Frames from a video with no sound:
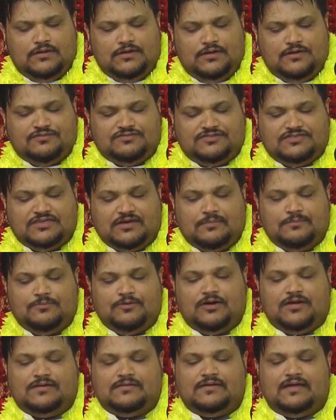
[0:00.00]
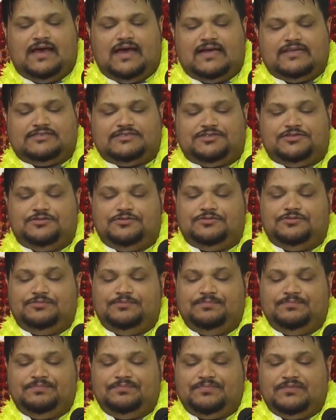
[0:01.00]
If someone asked
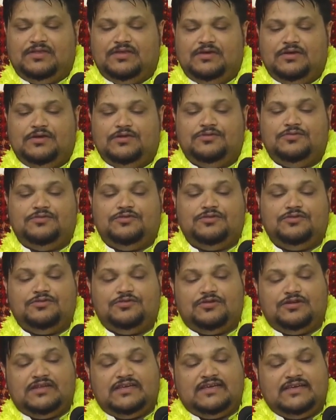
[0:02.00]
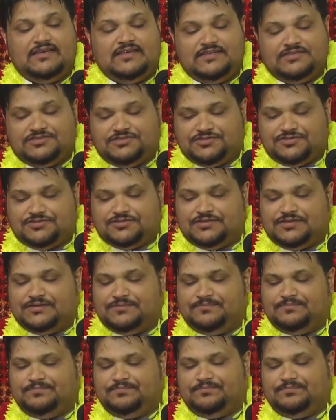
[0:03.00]
you, Do you know the history
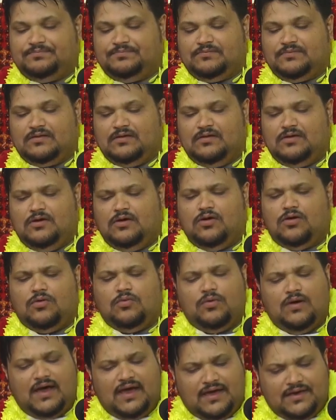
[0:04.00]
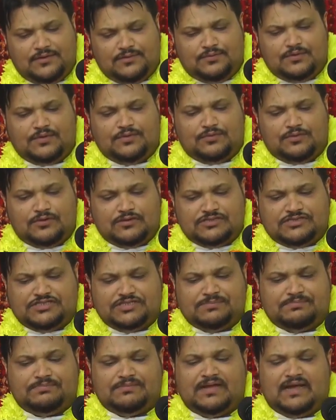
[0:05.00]
or why we
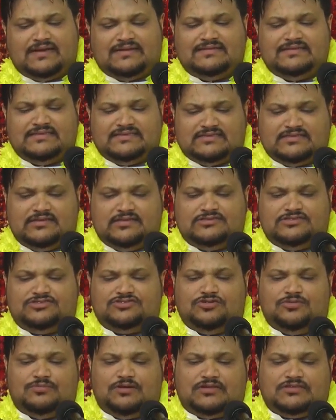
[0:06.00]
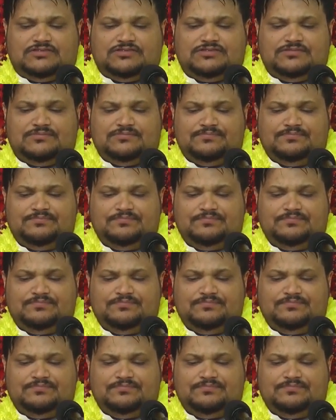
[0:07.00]
worship that discus so much?